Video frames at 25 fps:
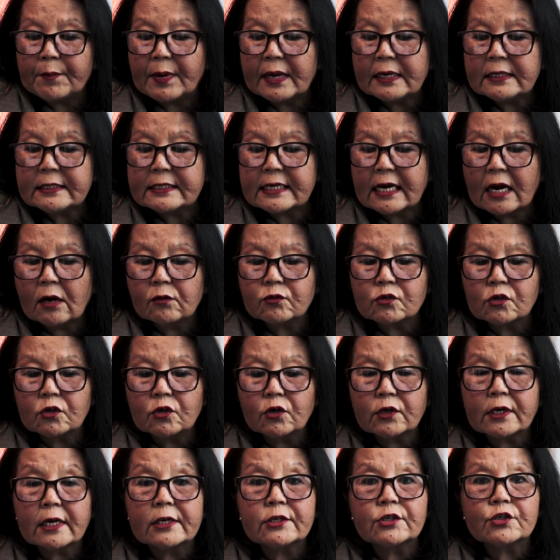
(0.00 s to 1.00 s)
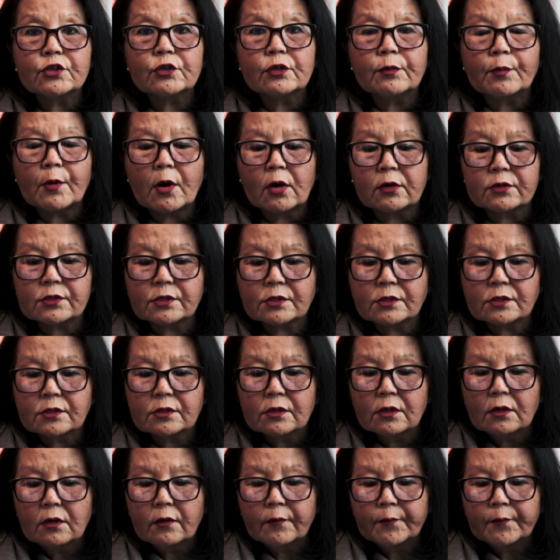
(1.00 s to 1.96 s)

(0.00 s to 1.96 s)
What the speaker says: bent down to look into the box.